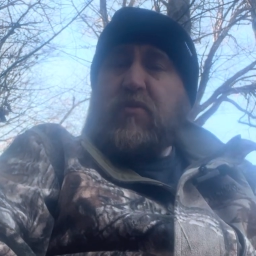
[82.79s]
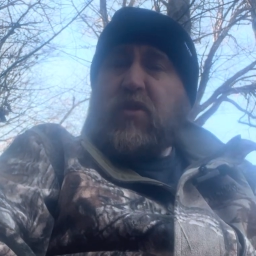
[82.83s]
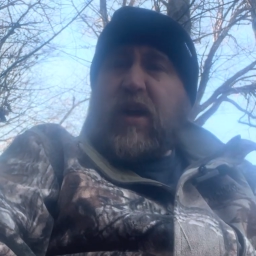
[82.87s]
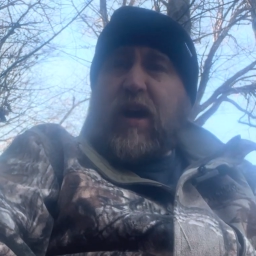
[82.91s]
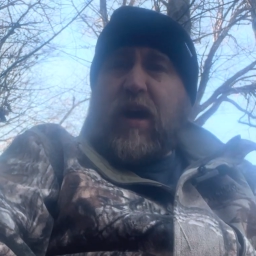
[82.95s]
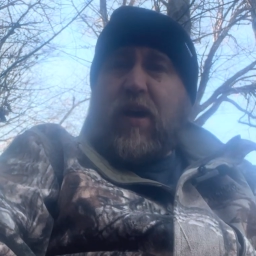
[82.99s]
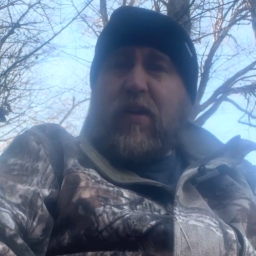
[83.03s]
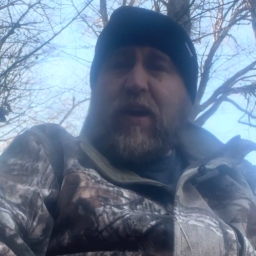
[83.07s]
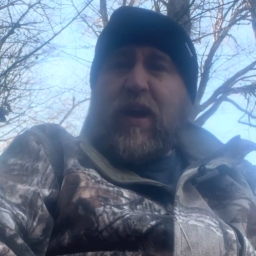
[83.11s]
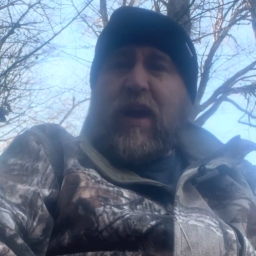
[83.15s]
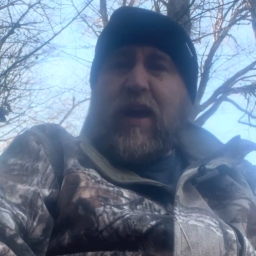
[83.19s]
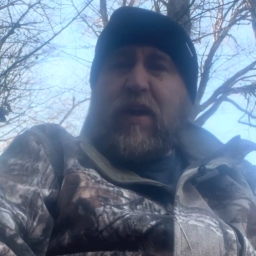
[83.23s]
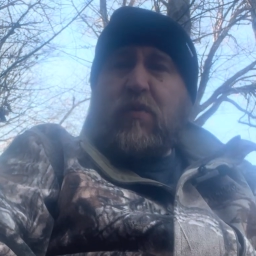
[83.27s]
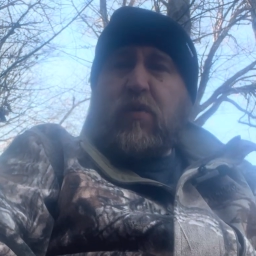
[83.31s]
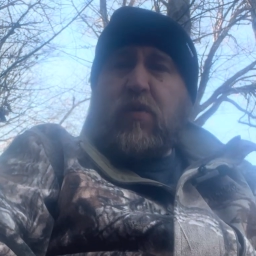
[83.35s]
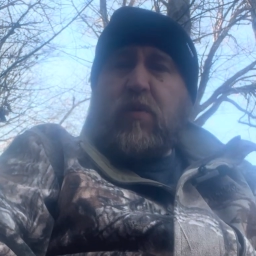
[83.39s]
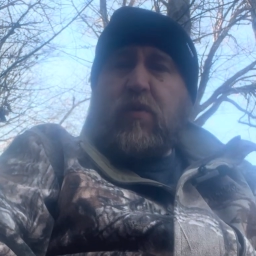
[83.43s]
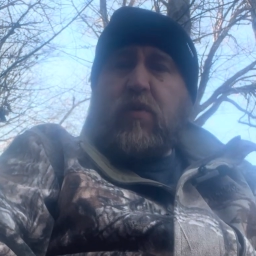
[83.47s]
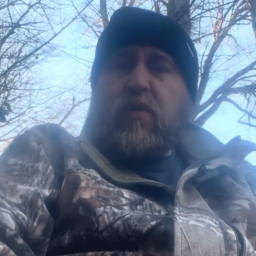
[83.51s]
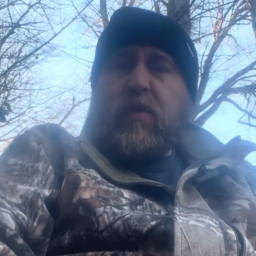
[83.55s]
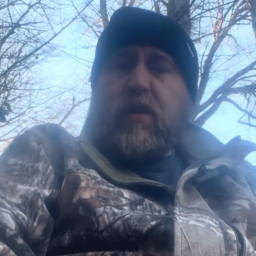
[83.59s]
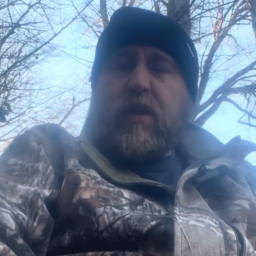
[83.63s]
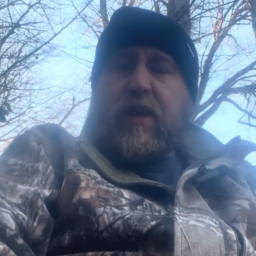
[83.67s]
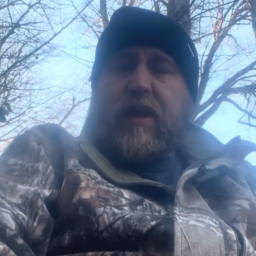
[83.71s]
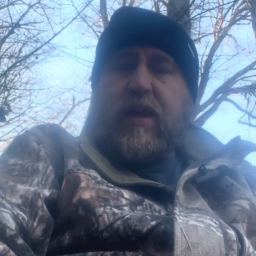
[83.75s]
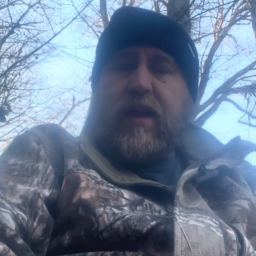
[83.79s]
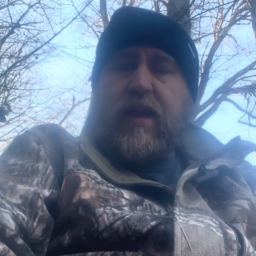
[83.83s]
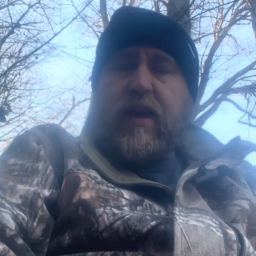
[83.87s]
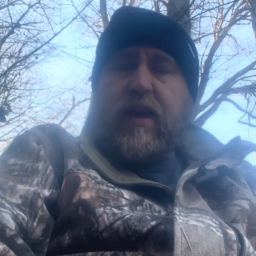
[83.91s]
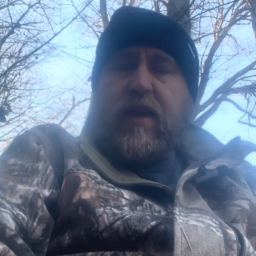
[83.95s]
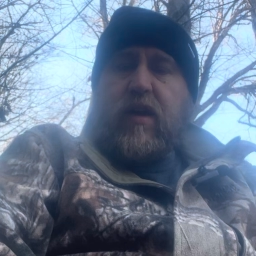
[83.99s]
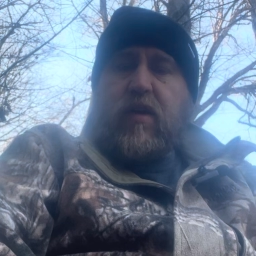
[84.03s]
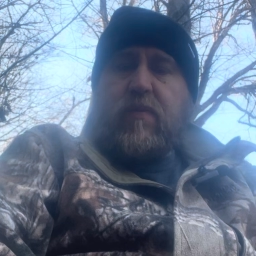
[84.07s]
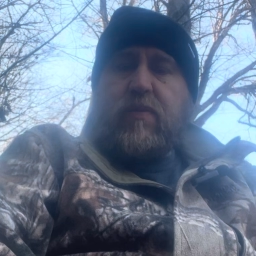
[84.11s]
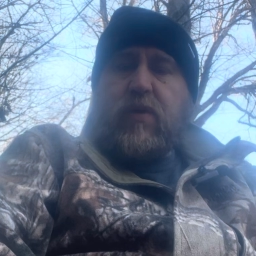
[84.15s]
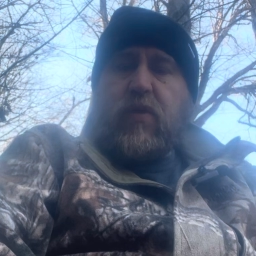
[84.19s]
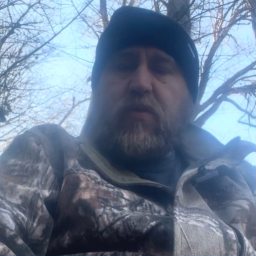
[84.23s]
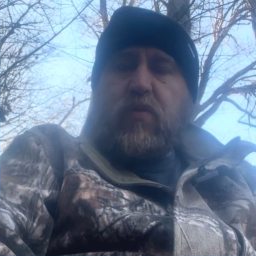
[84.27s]
call 911, get
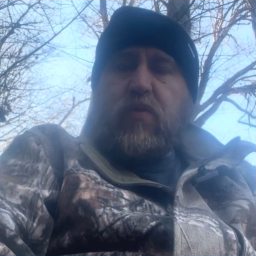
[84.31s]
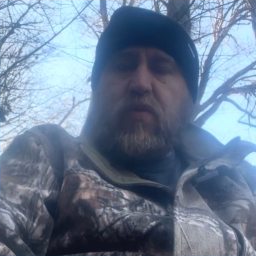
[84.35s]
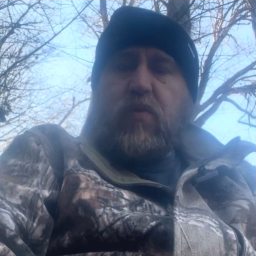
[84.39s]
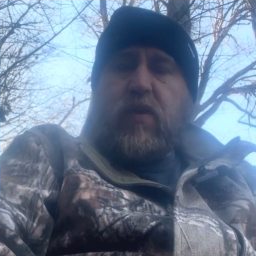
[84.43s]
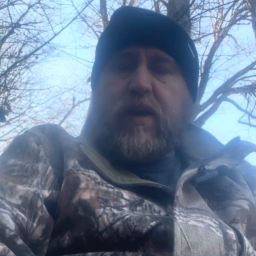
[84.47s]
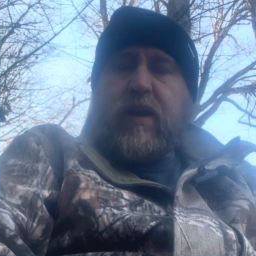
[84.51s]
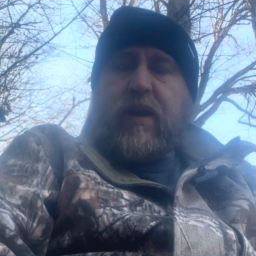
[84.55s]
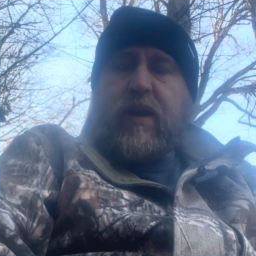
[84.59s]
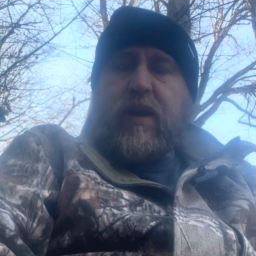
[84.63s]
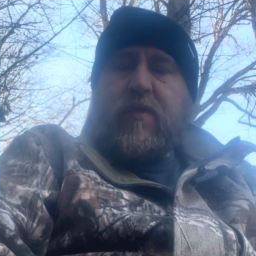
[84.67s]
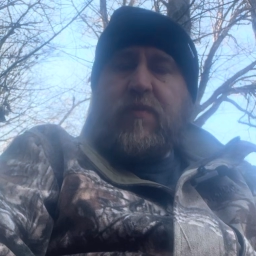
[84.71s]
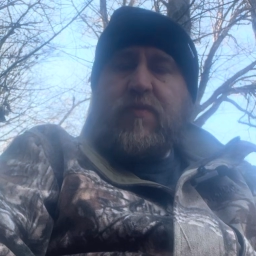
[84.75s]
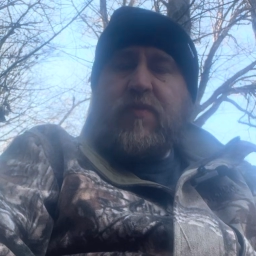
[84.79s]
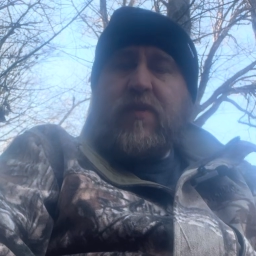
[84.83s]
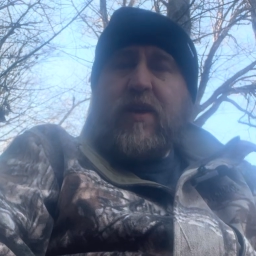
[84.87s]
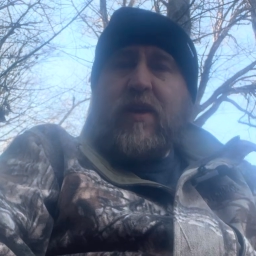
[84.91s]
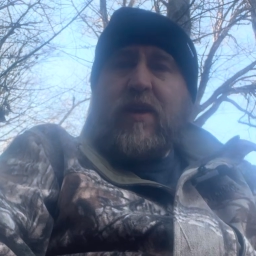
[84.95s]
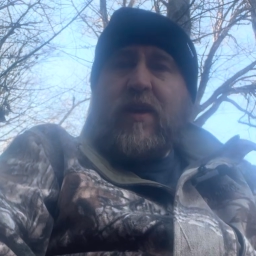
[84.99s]
help on the way.